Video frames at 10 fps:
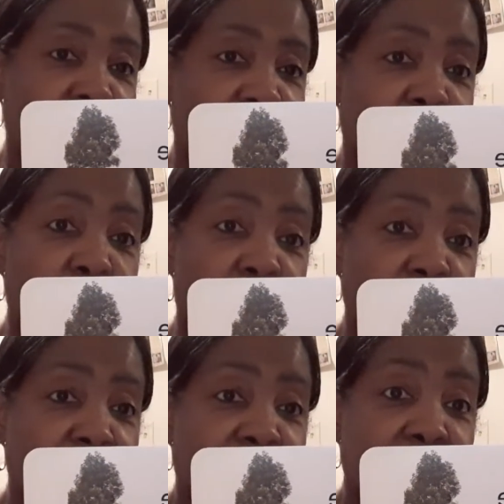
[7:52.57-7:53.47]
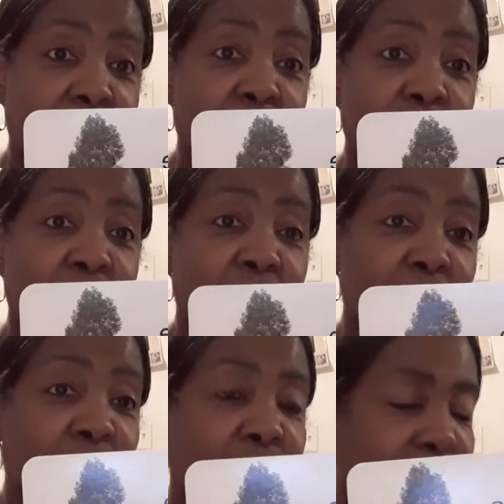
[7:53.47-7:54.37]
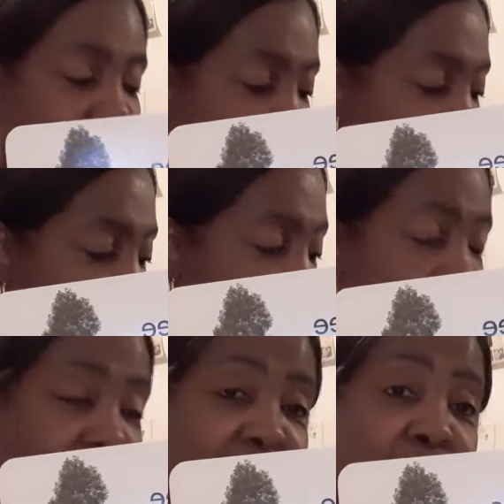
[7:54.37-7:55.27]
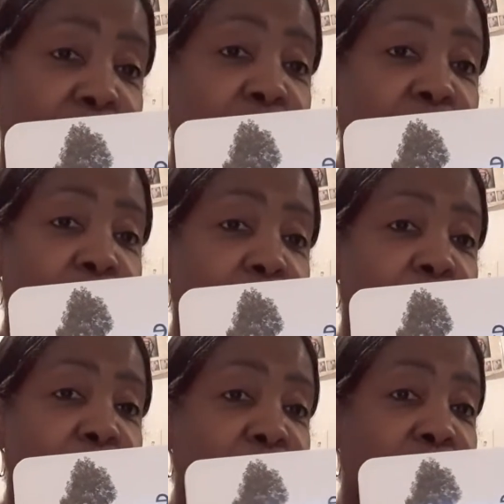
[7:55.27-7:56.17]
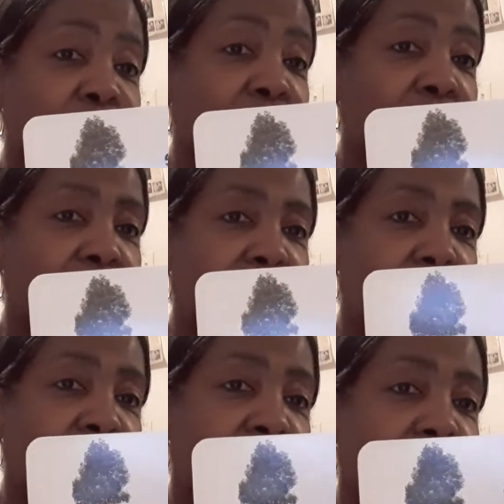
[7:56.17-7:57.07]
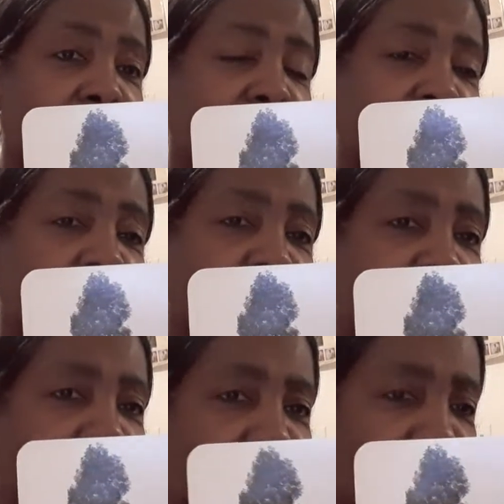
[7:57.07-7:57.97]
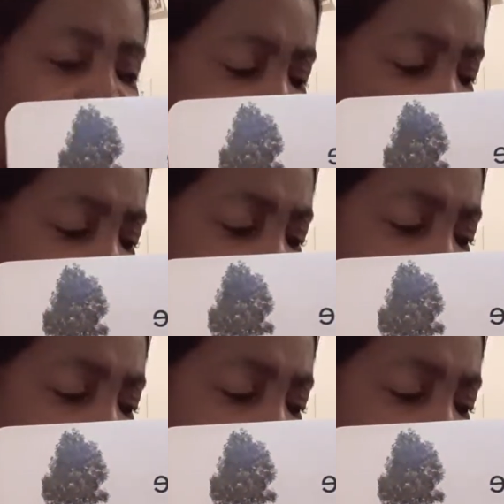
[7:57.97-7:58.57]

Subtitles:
and watch everything on the farm. And also it produces a lot of shade